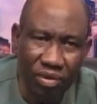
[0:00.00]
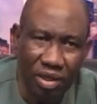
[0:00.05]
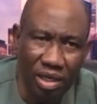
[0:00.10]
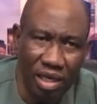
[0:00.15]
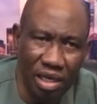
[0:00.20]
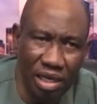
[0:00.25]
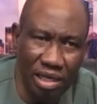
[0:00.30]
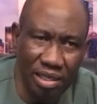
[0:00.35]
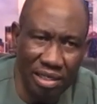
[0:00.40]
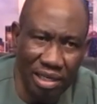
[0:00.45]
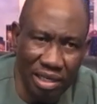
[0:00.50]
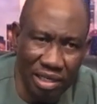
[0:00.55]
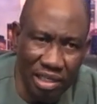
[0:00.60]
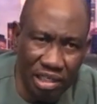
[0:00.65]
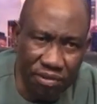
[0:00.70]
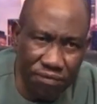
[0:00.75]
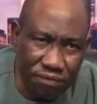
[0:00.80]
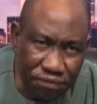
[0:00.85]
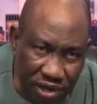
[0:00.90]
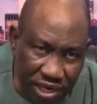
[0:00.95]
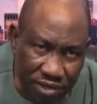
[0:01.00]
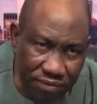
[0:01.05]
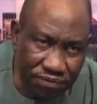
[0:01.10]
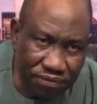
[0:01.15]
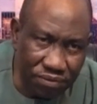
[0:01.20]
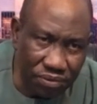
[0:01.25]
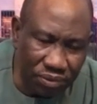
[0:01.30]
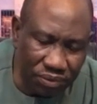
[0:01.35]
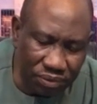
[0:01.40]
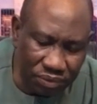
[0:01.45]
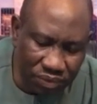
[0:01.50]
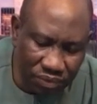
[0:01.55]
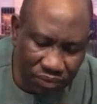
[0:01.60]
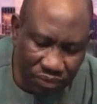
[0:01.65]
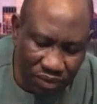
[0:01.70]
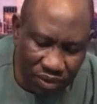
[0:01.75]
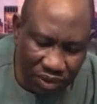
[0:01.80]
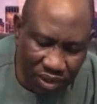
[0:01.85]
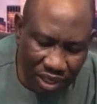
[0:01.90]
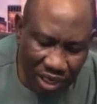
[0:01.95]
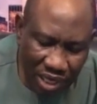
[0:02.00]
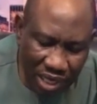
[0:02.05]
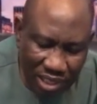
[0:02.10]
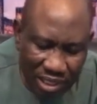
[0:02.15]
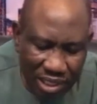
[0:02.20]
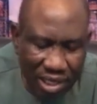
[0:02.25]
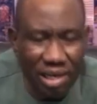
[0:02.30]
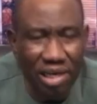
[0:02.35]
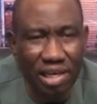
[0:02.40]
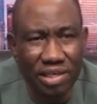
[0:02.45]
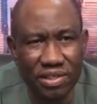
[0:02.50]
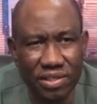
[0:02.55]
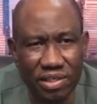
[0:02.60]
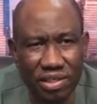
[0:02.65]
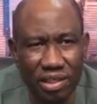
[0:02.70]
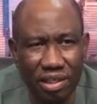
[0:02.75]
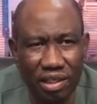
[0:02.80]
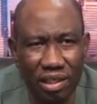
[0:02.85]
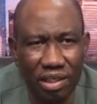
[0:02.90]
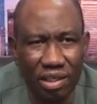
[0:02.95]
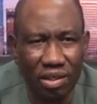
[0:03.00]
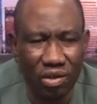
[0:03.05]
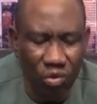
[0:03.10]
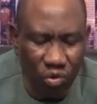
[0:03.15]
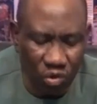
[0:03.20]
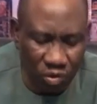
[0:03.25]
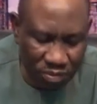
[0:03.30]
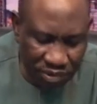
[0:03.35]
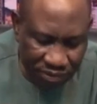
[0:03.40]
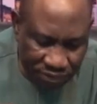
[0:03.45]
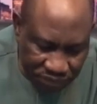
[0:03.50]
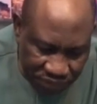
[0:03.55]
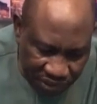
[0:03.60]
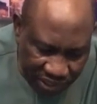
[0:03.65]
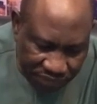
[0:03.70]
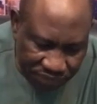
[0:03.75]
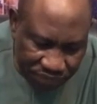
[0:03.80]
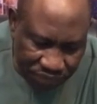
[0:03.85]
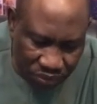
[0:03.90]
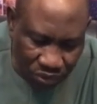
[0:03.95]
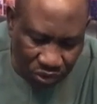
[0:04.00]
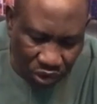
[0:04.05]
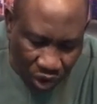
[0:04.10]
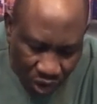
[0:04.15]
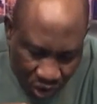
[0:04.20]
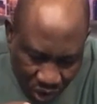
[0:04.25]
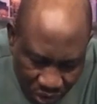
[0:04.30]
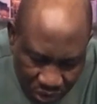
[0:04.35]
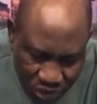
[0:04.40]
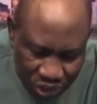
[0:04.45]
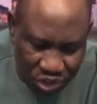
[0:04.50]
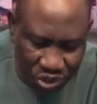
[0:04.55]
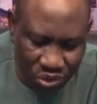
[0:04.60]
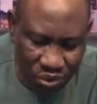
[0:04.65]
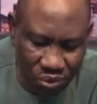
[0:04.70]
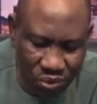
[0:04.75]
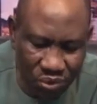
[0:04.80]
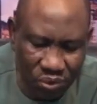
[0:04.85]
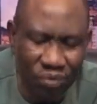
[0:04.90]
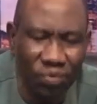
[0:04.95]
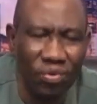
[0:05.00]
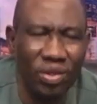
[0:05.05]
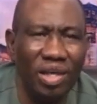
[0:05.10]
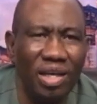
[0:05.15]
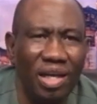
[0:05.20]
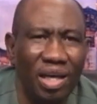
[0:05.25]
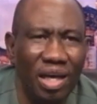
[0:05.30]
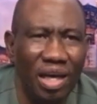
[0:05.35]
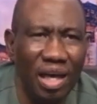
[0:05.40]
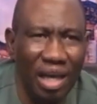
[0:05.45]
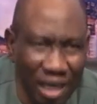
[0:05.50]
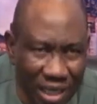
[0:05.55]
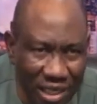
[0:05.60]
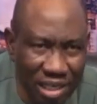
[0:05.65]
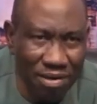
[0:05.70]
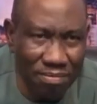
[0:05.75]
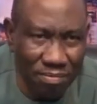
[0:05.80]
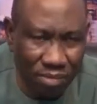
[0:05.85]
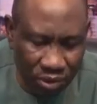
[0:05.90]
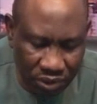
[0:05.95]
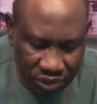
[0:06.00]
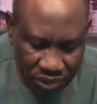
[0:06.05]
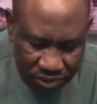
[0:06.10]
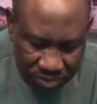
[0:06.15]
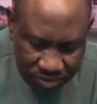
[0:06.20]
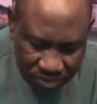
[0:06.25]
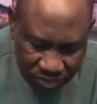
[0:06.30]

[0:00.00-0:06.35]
"He that is faithful in the least will be faithful also in the much."